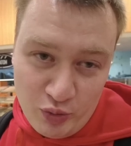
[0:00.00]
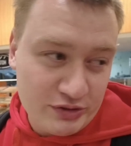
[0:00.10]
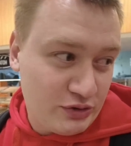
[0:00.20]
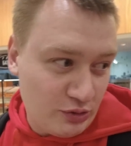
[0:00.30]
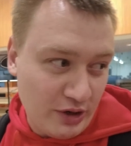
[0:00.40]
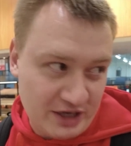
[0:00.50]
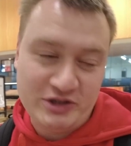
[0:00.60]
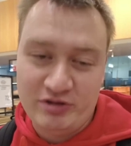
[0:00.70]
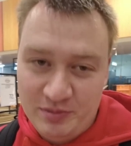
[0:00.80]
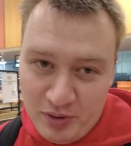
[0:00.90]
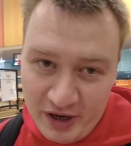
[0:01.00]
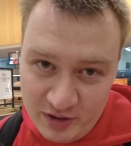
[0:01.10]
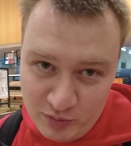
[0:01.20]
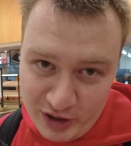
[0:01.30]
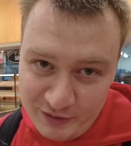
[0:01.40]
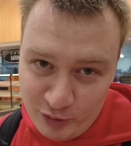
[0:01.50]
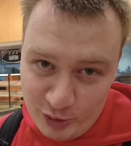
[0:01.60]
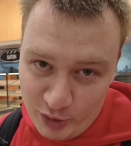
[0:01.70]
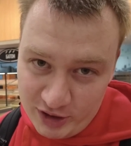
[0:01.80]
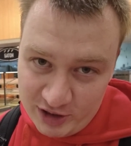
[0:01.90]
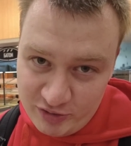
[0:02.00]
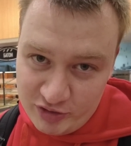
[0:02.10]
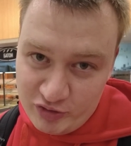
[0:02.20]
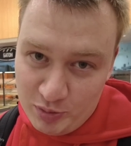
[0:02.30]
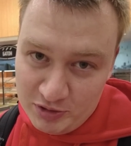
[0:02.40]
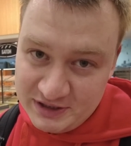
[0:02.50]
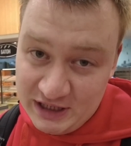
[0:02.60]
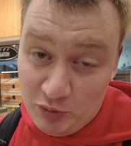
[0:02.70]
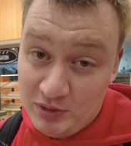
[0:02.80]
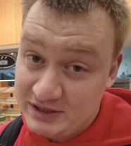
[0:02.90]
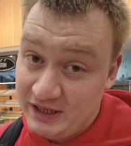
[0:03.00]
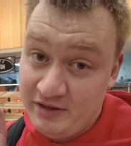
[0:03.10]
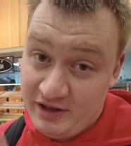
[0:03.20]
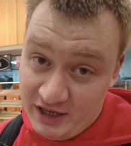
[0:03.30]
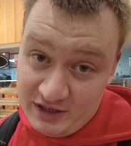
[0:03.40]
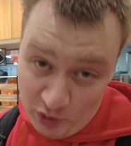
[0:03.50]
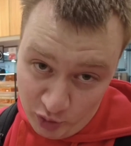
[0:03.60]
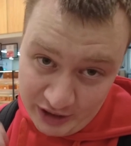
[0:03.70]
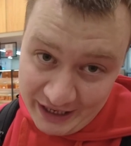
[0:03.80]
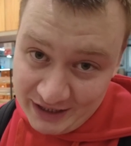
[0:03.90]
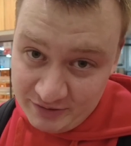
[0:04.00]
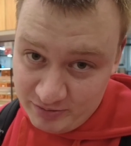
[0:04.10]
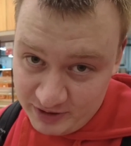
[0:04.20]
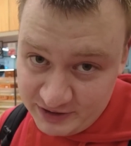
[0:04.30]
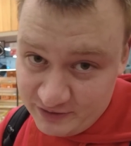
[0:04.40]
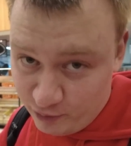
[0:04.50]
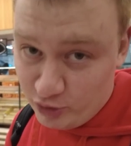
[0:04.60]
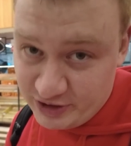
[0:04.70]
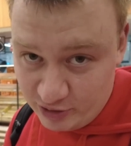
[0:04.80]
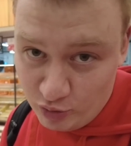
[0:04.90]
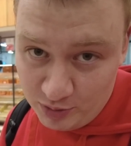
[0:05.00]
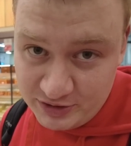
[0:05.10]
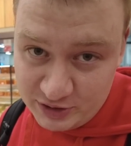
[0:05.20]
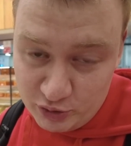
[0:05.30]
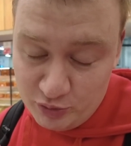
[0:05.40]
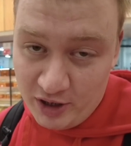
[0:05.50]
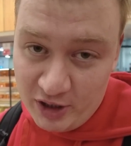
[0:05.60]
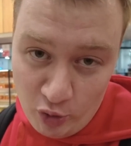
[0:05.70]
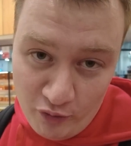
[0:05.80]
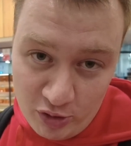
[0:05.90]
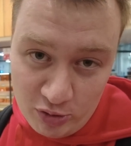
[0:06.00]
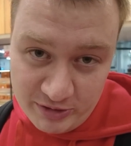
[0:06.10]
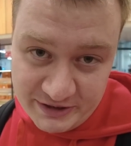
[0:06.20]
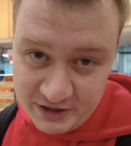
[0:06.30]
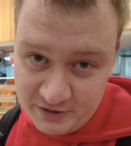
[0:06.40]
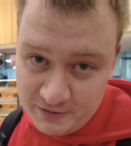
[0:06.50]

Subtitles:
want to actually buy the bread for 100 rubles now, but in the end I will add this 40 rubles to my overall receipt.